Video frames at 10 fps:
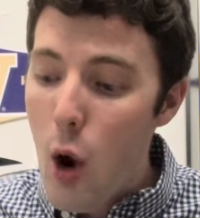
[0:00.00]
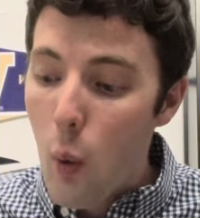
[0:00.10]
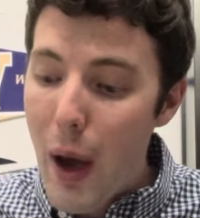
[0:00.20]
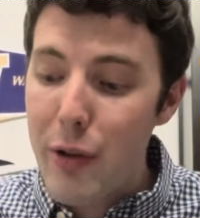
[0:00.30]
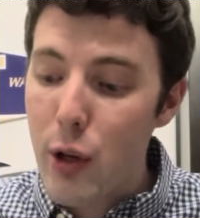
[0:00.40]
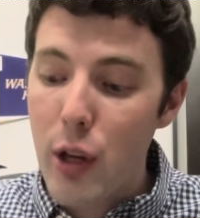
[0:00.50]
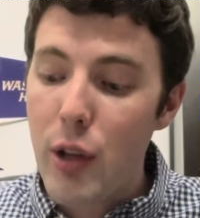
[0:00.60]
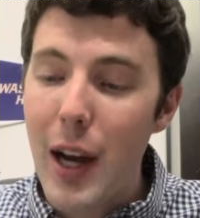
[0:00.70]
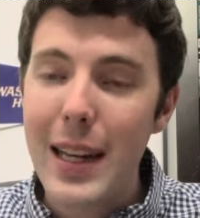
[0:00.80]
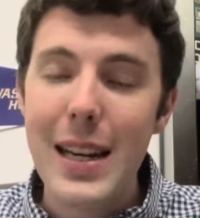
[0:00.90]
Western
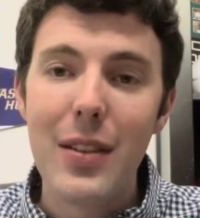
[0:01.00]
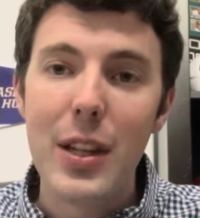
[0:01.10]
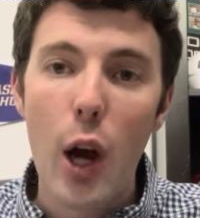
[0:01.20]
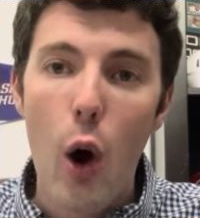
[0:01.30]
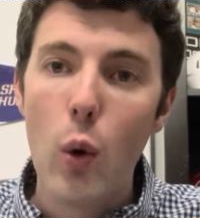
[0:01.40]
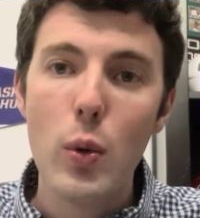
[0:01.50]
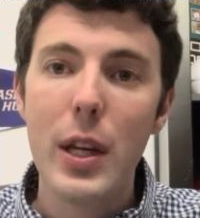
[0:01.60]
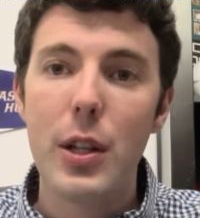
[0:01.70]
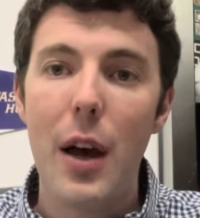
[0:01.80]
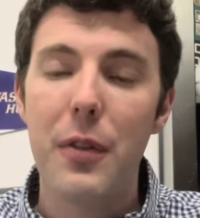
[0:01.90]
Kentucky is the only
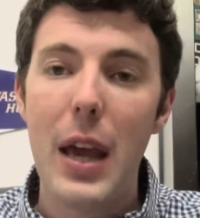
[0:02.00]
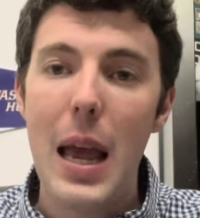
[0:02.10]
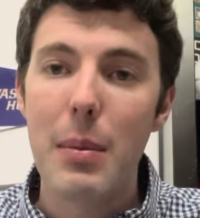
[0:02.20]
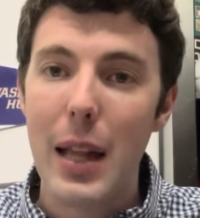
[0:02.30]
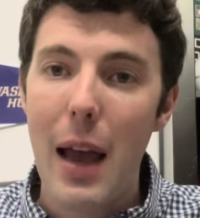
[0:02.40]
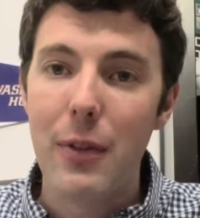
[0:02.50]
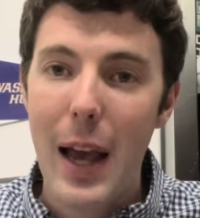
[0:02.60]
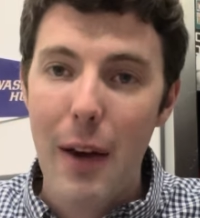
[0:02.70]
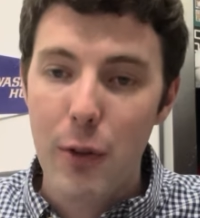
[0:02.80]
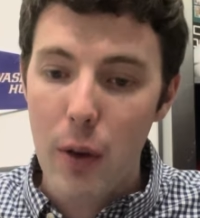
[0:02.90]
tough game left
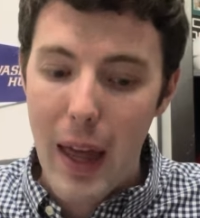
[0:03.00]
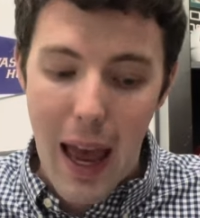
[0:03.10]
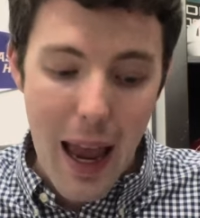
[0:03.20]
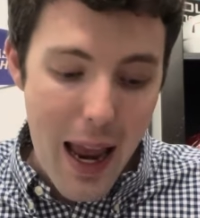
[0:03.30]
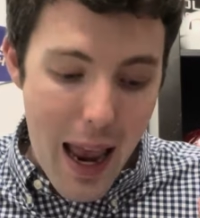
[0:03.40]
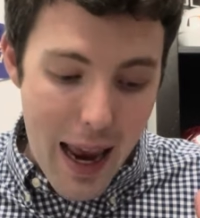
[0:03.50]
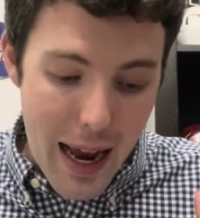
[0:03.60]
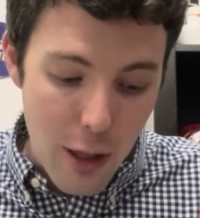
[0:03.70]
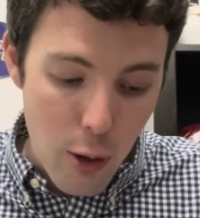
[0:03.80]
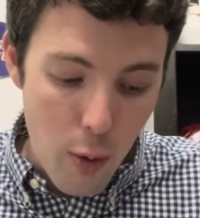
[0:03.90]
after that. And
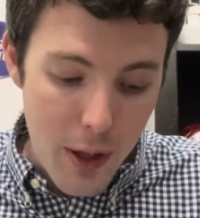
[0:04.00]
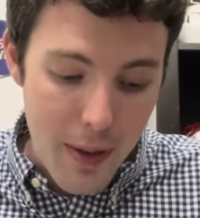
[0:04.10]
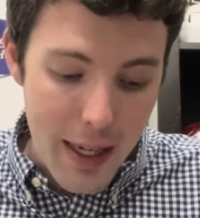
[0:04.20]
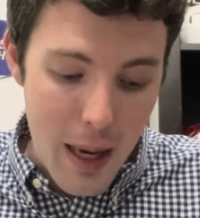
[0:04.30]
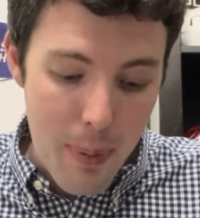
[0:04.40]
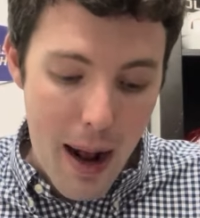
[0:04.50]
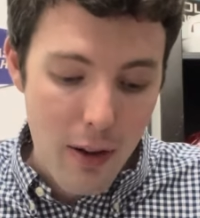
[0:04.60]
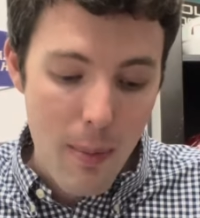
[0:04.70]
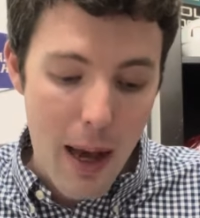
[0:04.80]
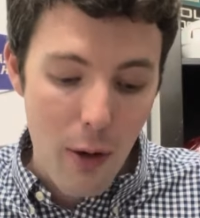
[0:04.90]
I do think they get past the
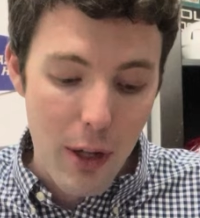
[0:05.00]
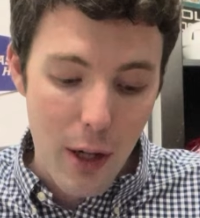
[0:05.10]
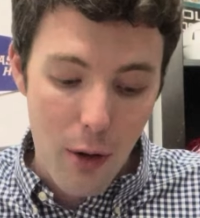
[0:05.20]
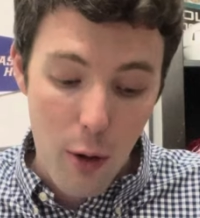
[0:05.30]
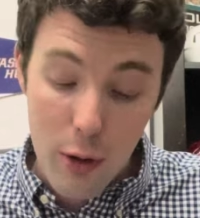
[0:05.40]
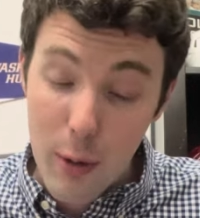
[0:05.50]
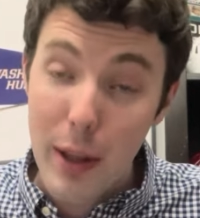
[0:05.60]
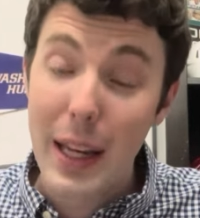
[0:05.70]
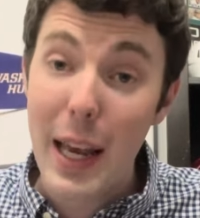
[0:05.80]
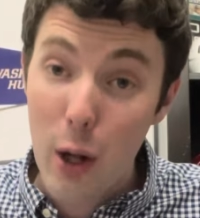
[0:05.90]
Mountaineers, or excuse me,
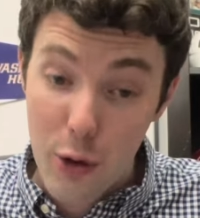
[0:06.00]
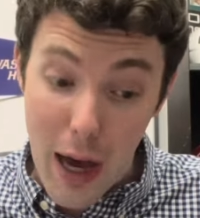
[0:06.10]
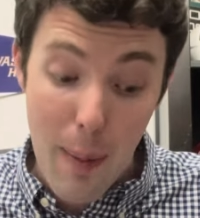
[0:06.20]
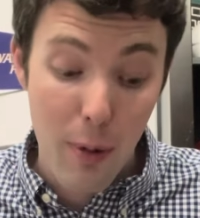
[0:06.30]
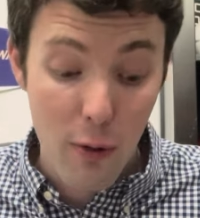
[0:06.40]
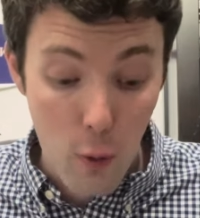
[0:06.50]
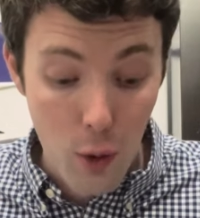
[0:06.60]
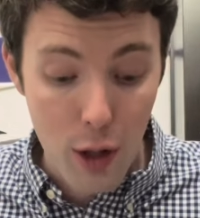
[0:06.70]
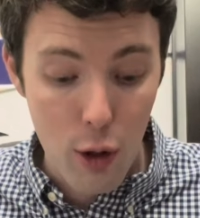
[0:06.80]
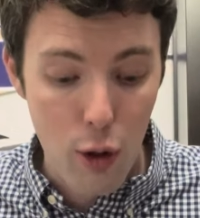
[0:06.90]
the Hilltoppers.
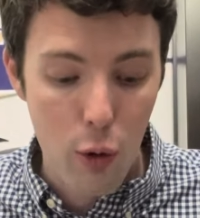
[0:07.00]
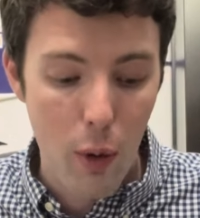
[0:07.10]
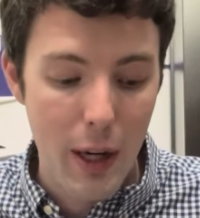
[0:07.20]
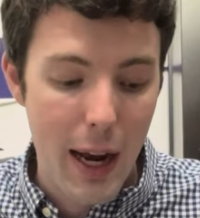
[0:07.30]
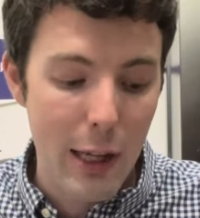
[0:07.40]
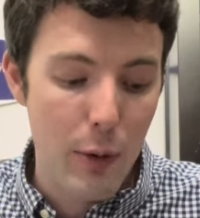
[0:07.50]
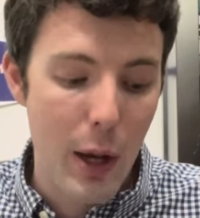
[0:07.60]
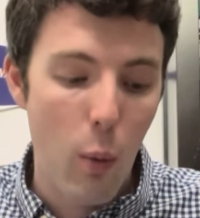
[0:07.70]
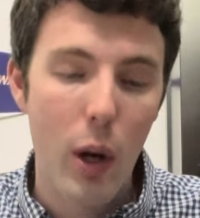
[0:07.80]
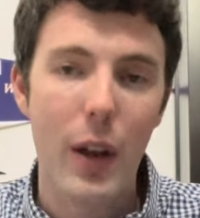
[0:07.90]
forty-two to twenty-nine is what they
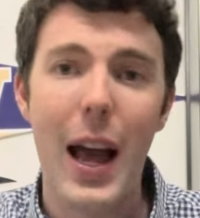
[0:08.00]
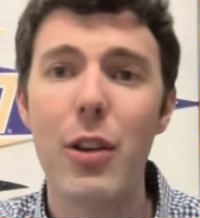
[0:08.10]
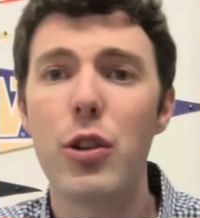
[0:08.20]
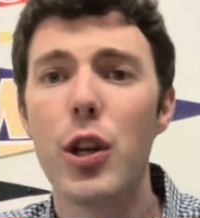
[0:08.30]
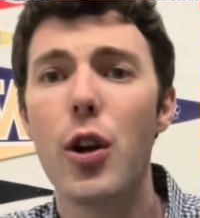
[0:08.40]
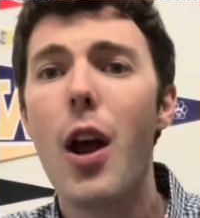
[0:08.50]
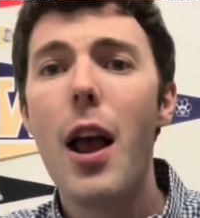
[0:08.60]
won last year.